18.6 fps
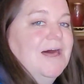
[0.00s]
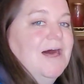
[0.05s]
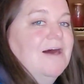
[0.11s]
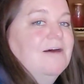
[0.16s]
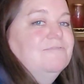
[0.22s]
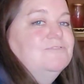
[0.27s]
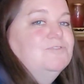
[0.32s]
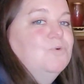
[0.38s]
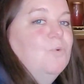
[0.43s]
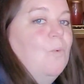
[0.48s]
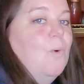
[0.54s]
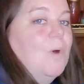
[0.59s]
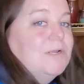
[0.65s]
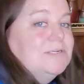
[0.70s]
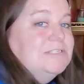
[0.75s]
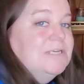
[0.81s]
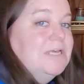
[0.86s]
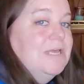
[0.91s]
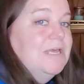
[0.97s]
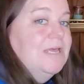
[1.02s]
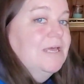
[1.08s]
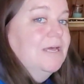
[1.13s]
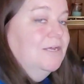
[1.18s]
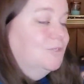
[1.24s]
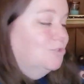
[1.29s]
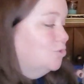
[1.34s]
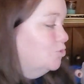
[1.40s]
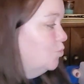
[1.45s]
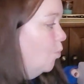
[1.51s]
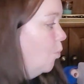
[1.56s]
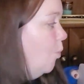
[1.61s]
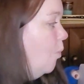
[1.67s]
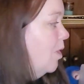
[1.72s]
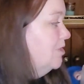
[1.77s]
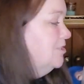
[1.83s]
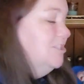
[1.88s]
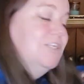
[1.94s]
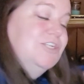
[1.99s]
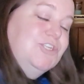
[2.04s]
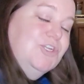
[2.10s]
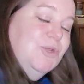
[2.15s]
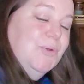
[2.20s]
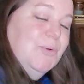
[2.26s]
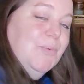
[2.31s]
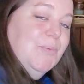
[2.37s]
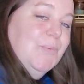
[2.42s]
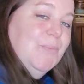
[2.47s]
of 2022.